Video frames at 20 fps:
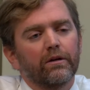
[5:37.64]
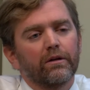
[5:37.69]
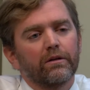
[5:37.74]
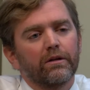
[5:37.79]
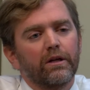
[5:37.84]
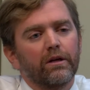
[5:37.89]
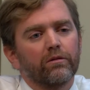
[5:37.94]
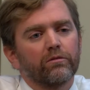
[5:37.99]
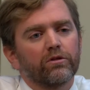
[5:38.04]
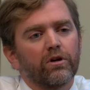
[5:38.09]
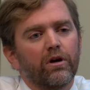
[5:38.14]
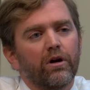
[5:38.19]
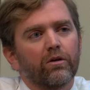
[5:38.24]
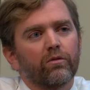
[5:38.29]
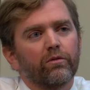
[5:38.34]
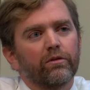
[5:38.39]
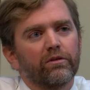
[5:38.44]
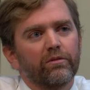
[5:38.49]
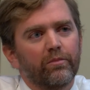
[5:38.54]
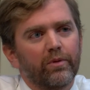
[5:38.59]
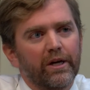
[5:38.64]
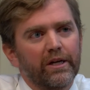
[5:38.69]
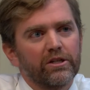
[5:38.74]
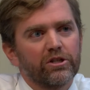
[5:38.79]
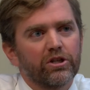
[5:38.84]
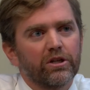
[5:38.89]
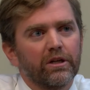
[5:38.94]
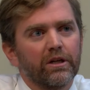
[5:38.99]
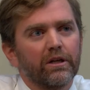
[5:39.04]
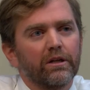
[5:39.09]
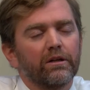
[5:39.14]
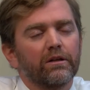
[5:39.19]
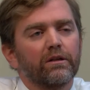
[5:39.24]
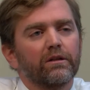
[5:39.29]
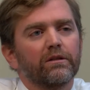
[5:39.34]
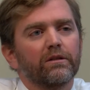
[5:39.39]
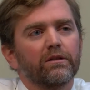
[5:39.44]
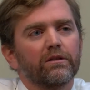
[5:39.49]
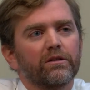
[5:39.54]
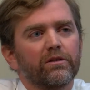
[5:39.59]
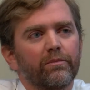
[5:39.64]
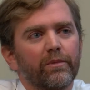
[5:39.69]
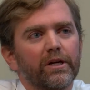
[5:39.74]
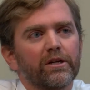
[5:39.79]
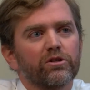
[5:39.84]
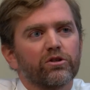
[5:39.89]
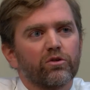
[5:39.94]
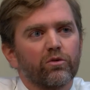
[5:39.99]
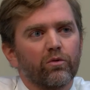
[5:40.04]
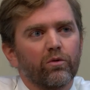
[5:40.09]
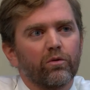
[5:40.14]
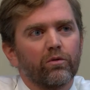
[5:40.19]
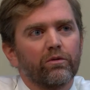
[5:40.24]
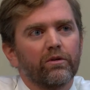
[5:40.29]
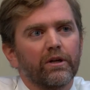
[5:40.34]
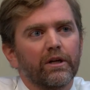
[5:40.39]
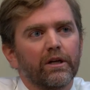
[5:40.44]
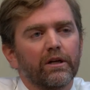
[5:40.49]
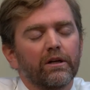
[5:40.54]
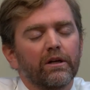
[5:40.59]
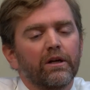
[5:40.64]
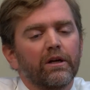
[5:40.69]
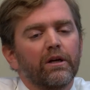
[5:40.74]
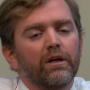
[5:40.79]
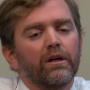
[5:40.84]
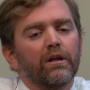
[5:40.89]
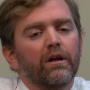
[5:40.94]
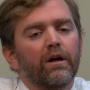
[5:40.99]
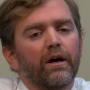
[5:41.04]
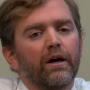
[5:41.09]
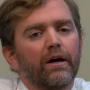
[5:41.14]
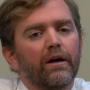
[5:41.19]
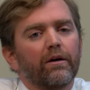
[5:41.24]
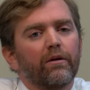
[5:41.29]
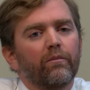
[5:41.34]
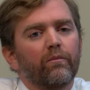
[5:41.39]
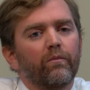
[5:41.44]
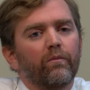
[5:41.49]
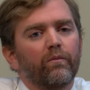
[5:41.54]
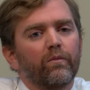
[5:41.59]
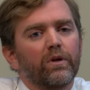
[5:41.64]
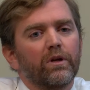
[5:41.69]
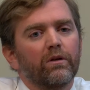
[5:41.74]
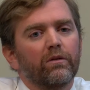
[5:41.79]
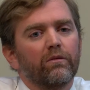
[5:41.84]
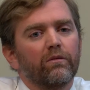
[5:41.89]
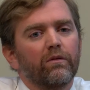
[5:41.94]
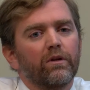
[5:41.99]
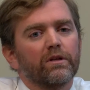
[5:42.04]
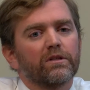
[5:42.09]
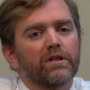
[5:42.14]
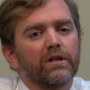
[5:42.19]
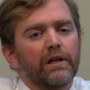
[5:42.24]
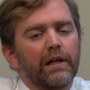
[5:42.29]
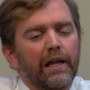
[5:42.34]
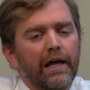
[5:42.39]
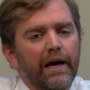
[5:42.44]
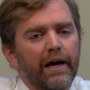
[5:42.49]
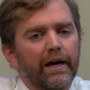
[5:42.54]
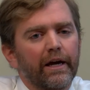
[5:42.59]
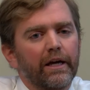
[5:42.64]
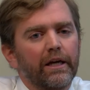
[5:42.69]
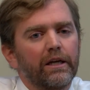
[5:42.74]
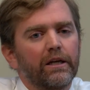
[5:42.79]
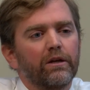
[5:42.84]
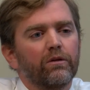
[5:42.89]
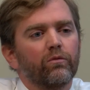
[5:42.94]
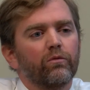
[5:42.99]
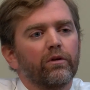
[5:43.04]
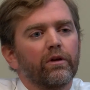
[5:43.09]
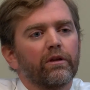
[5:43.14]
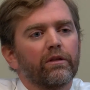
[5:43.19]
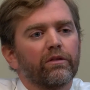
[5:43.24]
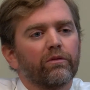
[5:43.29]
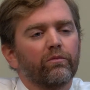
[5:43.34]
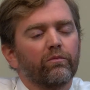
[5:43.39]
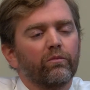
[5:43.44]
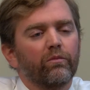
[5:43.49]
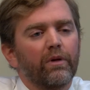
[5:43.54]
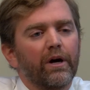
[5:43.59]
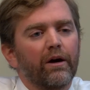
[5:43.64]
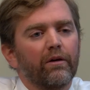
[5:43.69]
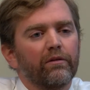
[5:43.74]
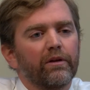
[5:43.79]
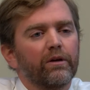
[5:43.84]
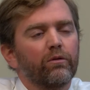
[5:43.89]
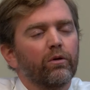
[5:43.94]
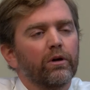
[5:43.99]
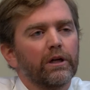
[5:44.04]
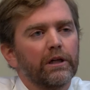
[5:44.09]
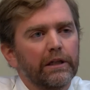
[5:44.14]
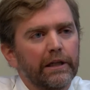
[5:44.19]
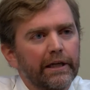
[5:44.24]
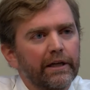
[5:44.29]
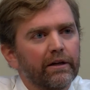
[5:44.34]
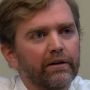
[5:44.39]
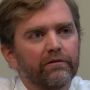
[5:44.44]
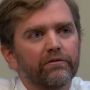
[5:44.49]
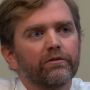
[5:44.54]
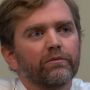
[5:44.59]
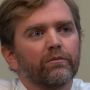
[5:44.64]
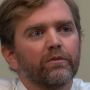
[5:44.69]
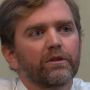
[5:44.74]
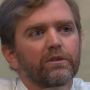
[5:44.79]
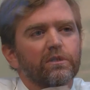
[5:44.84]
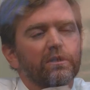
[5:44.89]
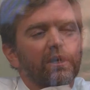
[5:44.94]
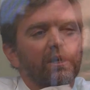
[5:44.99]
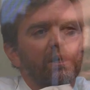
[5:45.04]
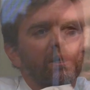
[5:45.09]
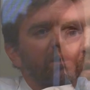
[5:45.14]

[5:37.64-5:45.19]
you know, talk with the patient and to make sure that you know, it's in line with how they want to live. Because not